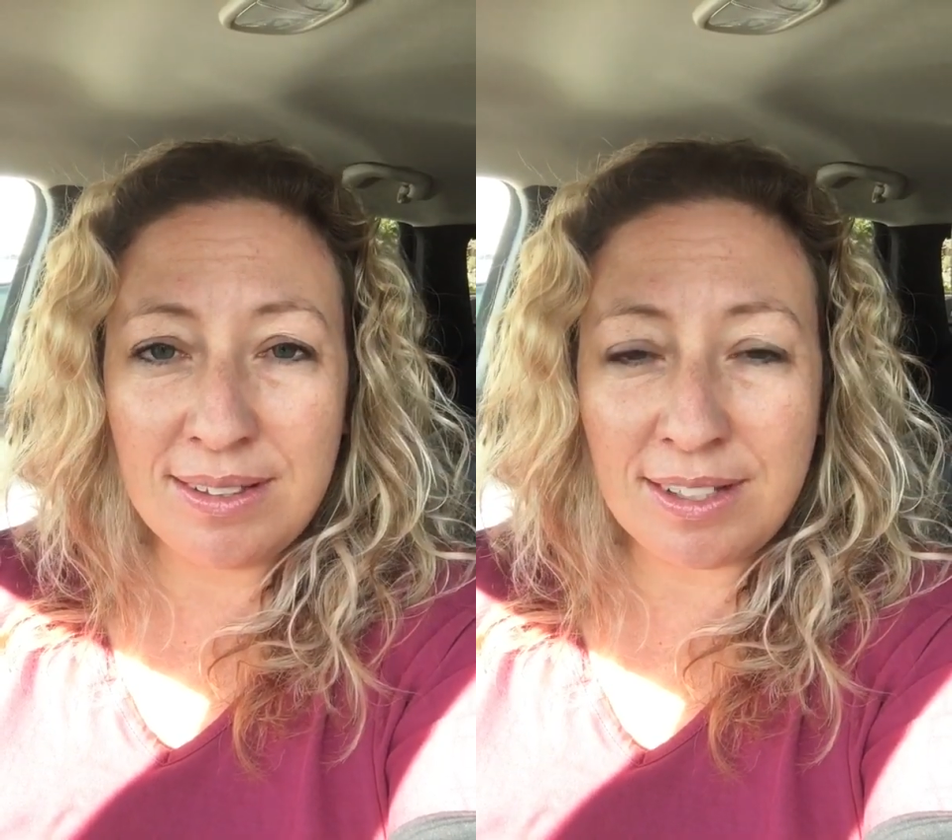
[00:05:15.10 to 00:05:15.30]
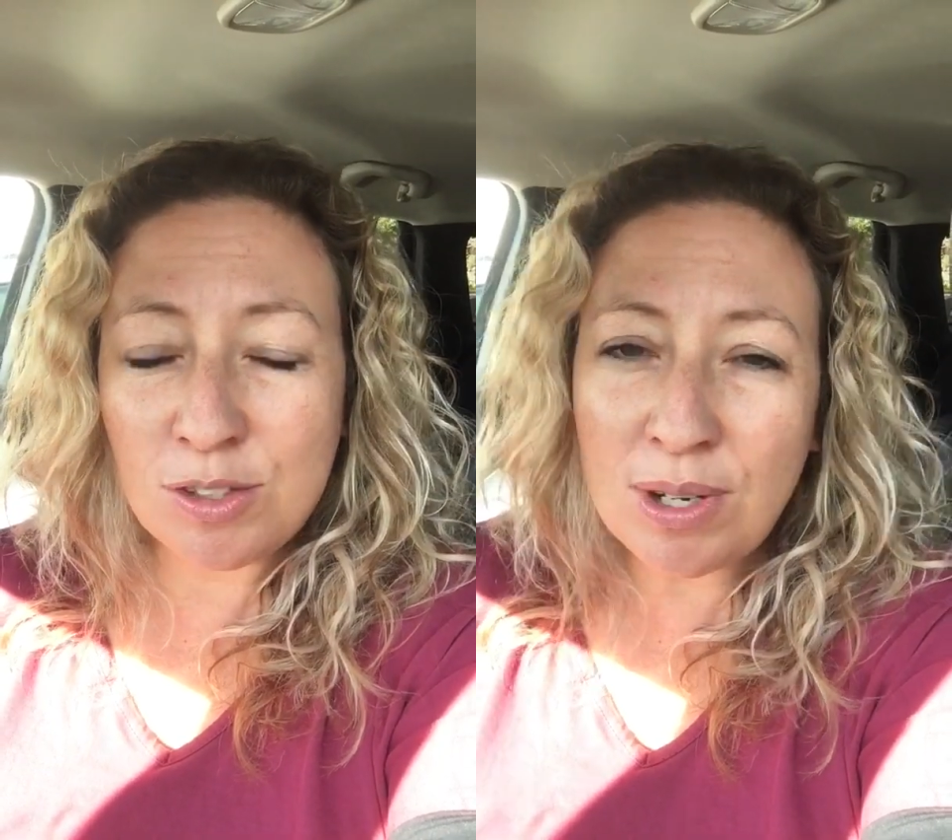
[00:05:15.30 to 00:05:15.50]

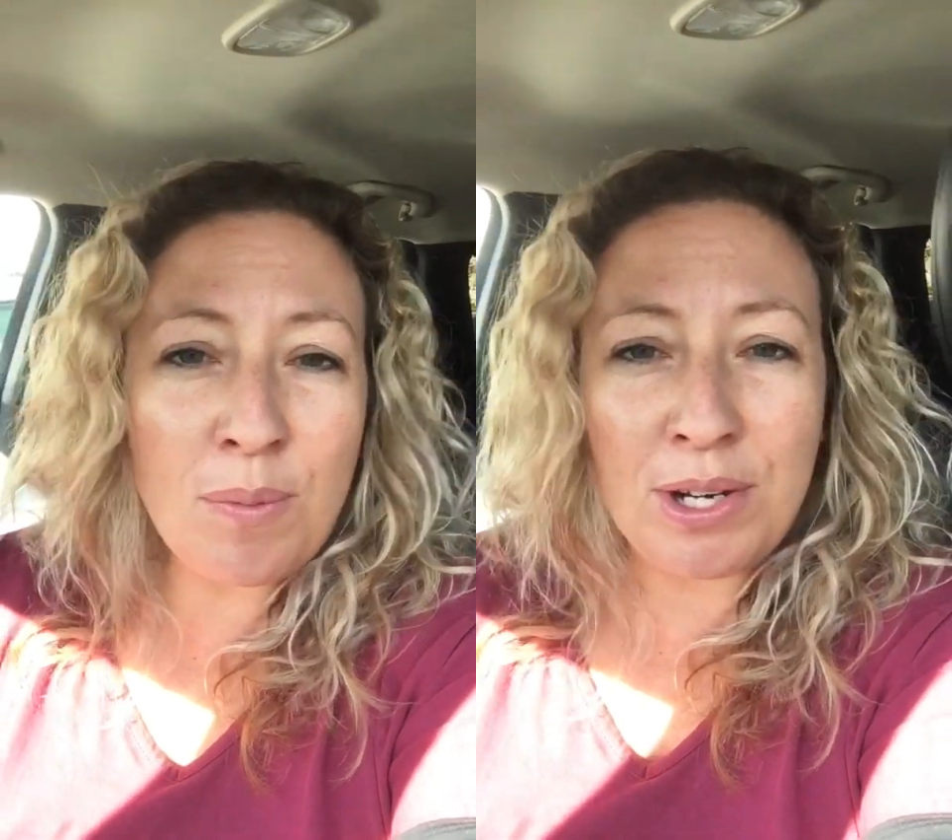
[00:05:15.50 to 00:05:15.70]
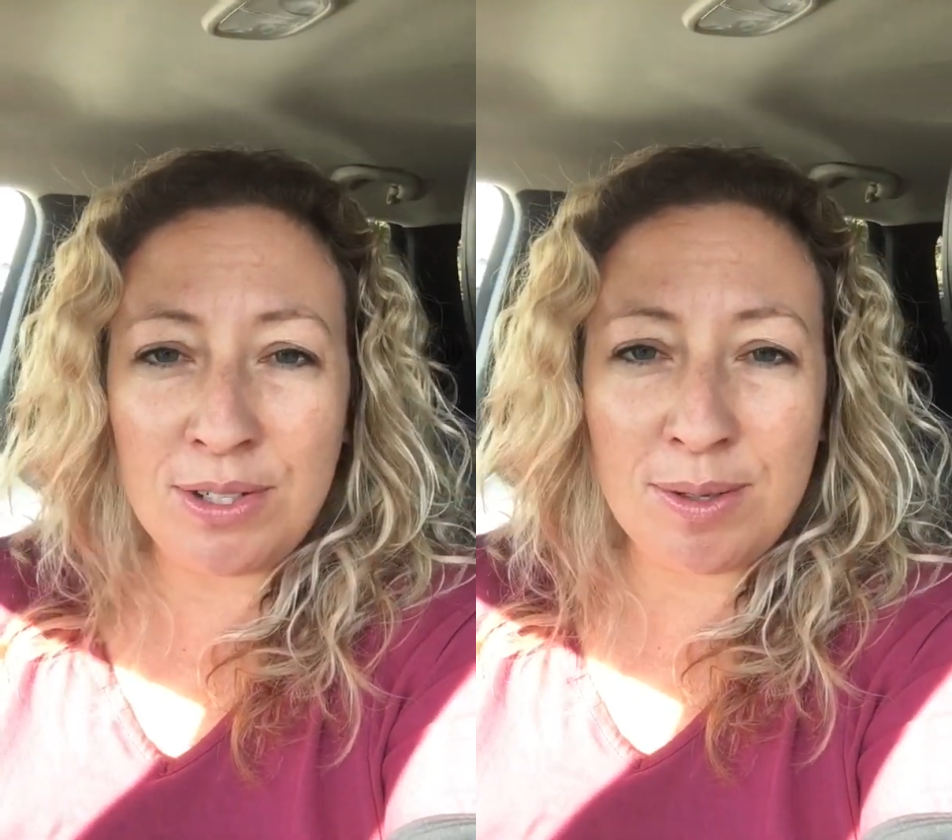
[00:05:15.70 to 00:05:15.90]
That's what I
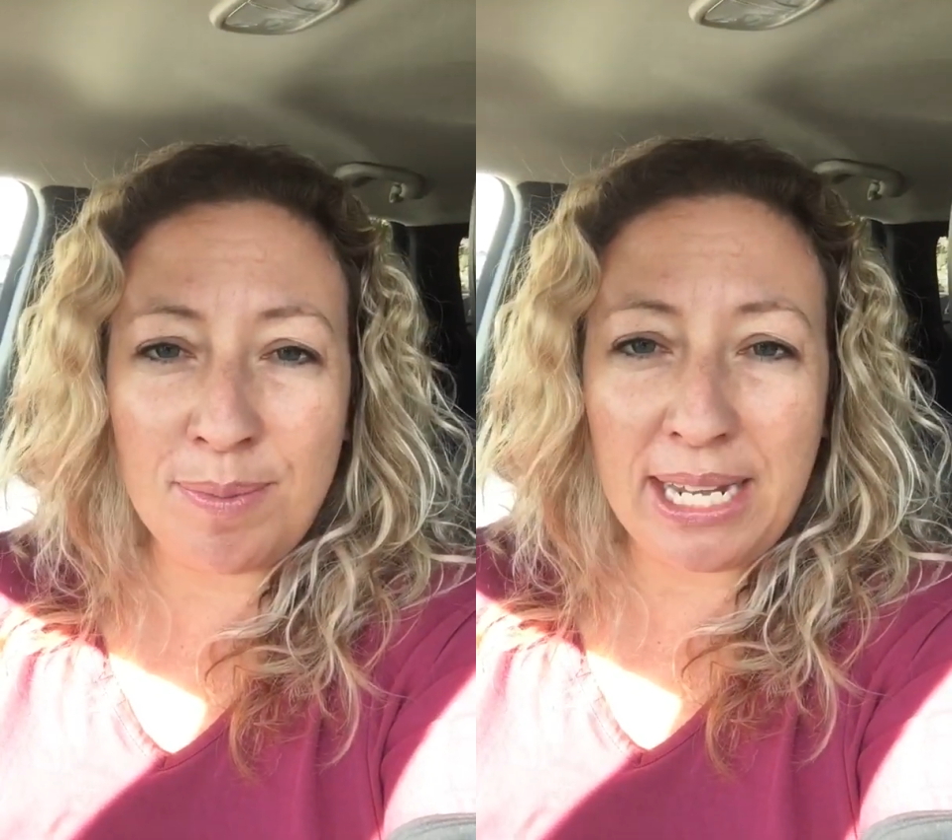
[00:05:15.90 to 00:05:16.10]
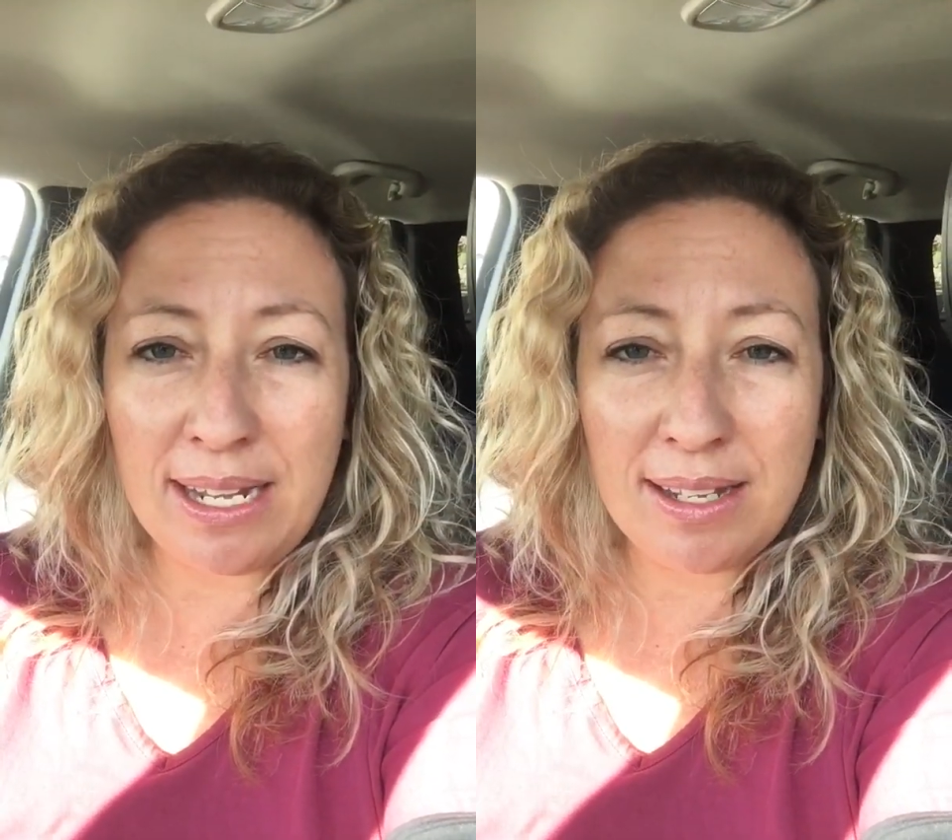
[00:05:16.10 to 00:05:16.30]
want her to
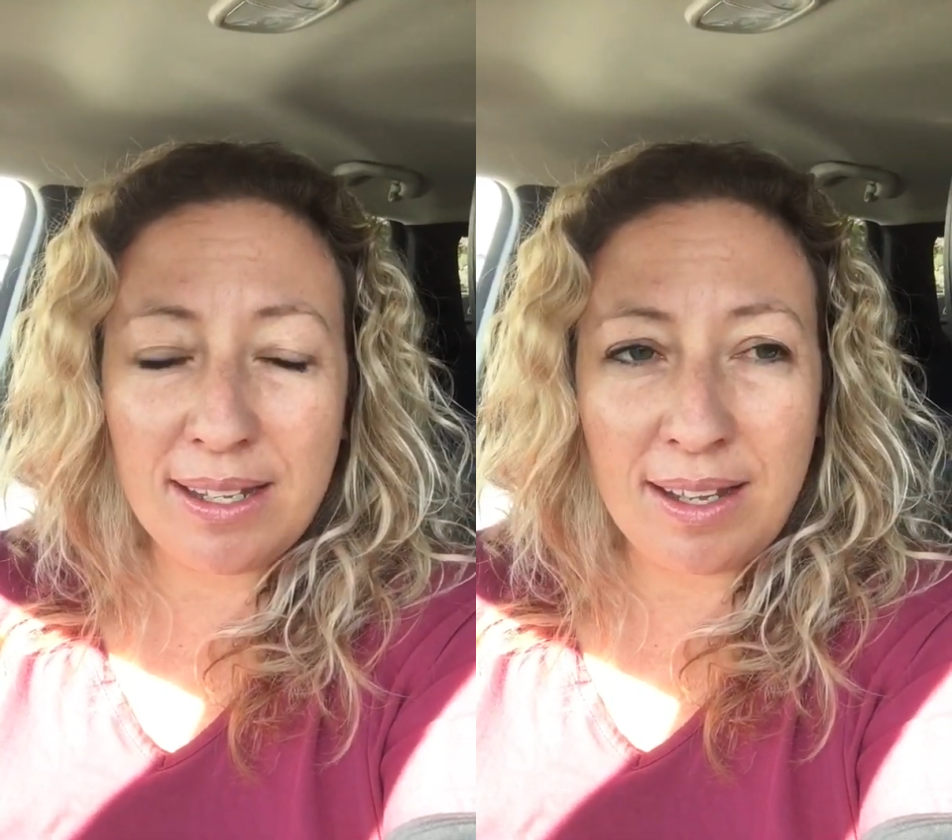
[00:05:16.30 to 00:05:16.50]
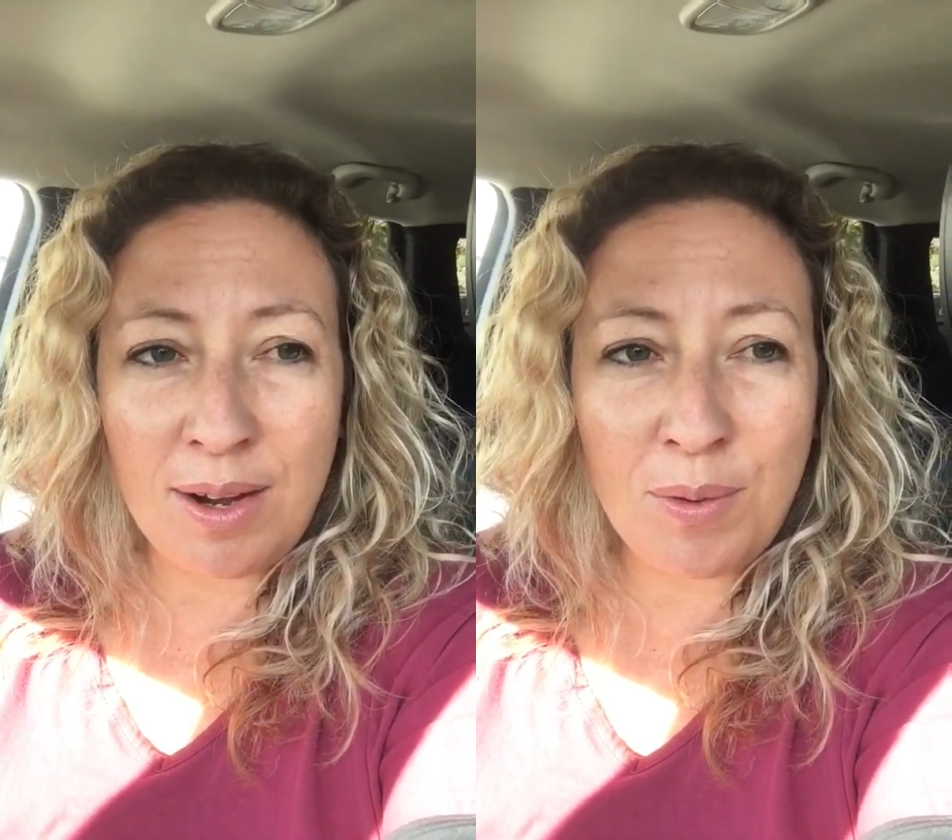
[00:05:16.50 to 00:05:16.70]
be.
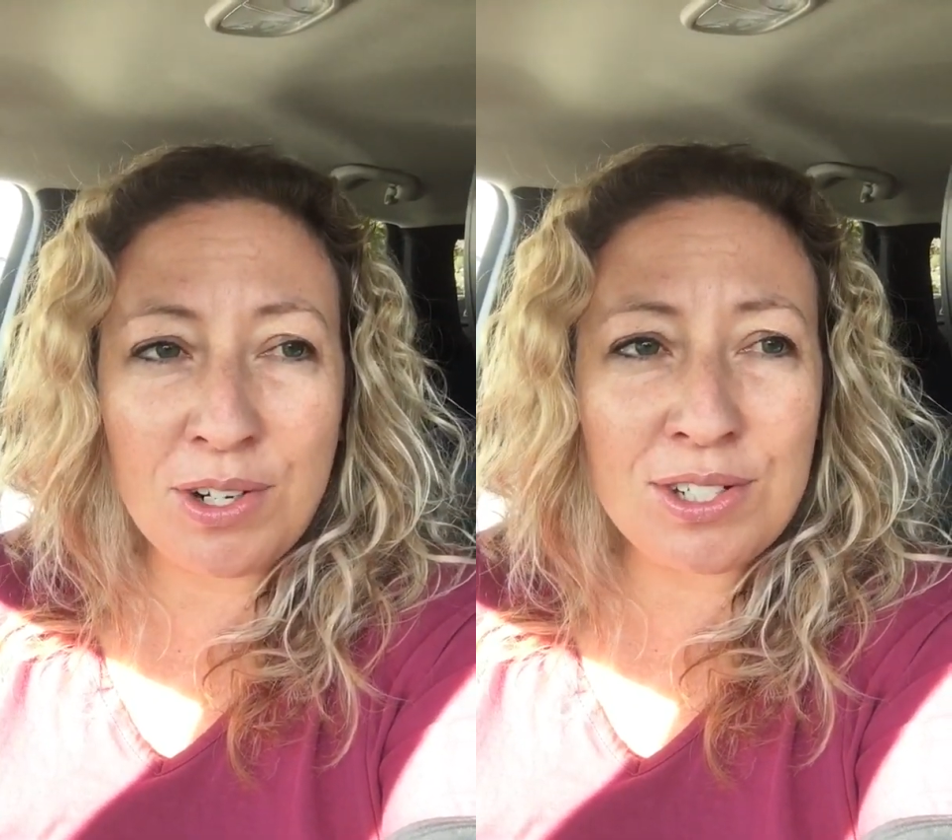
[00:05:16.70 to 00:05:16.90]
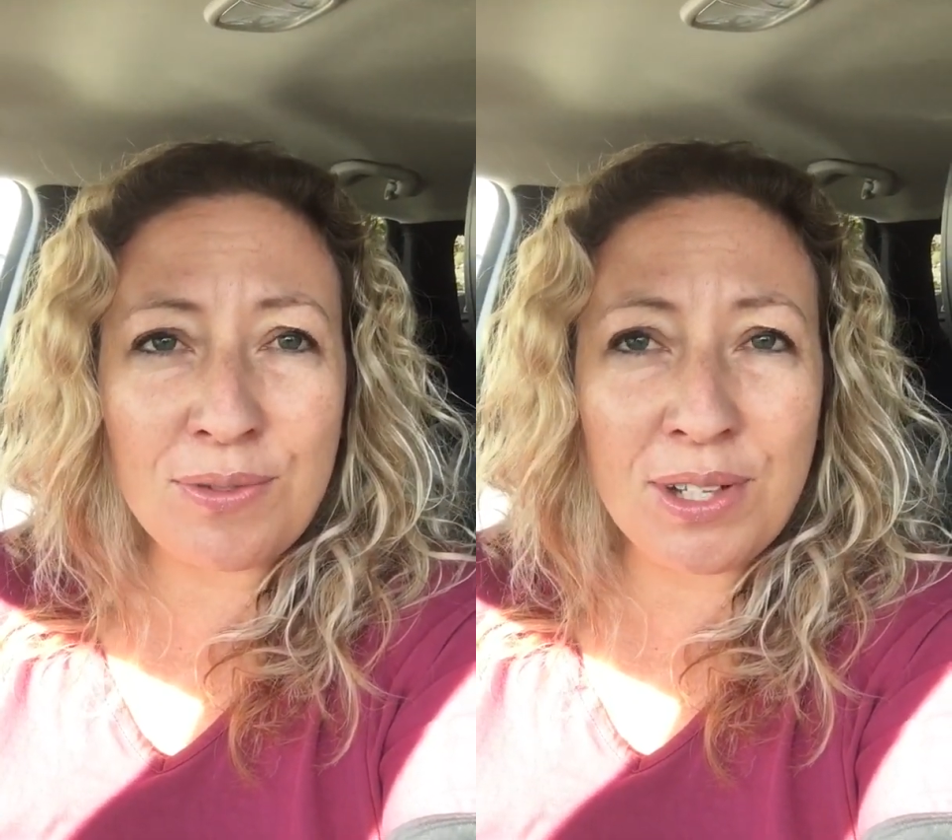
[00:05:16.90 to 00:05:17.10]
I want
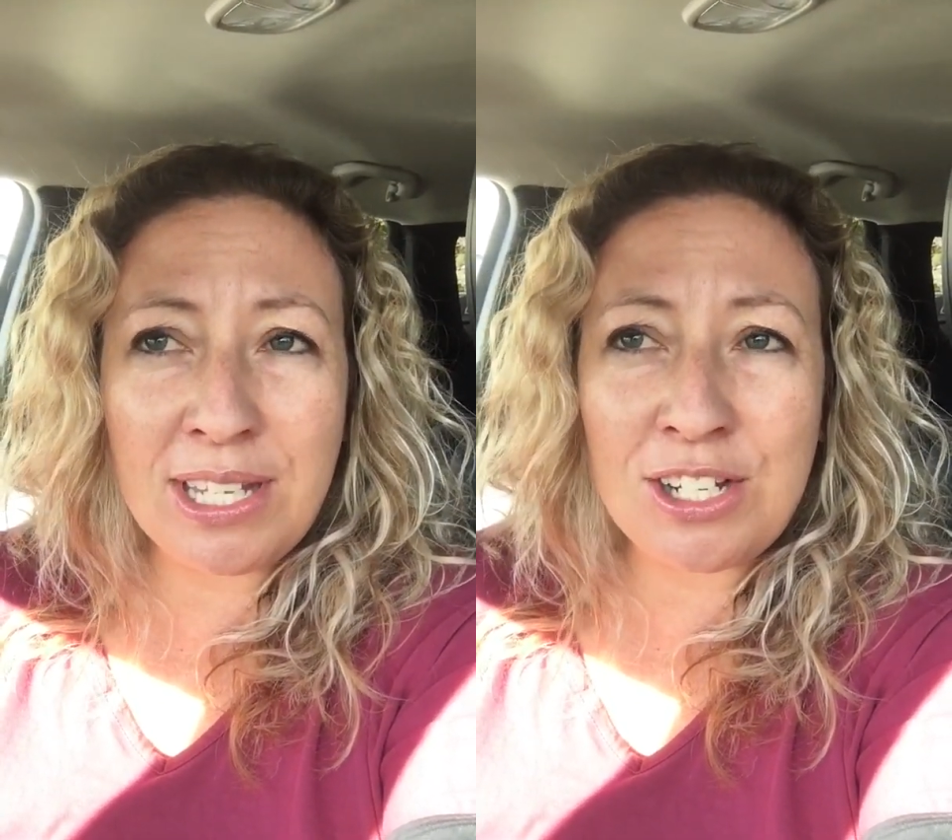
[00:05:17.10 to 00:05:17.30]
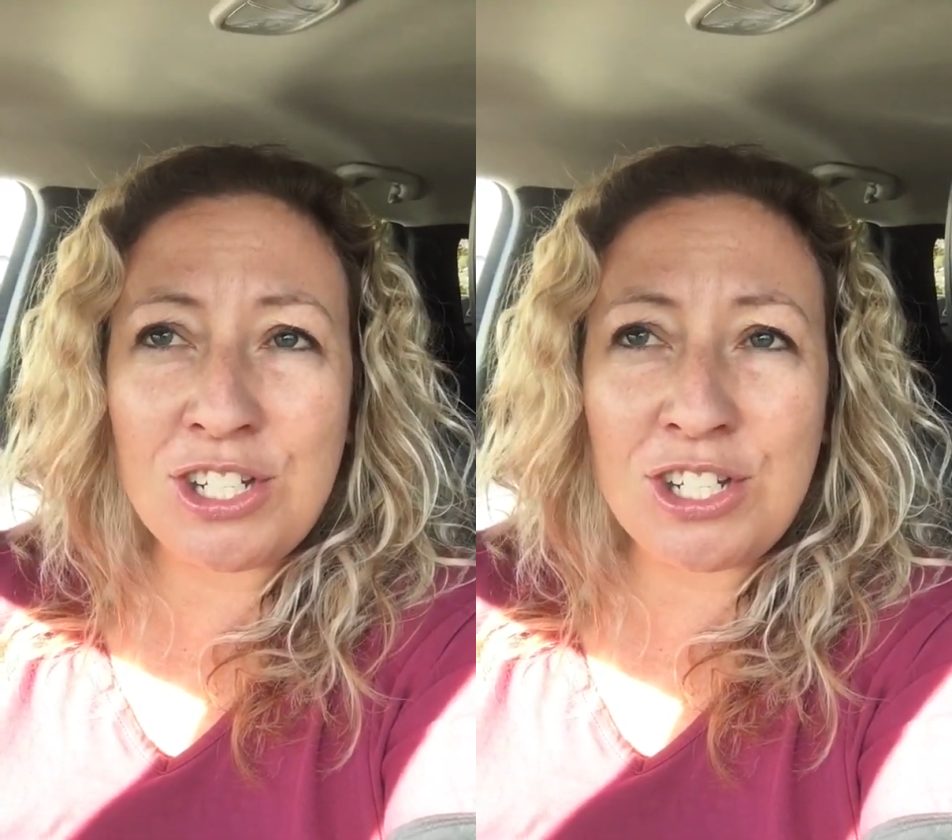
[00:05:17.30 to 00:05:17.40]
her to feel like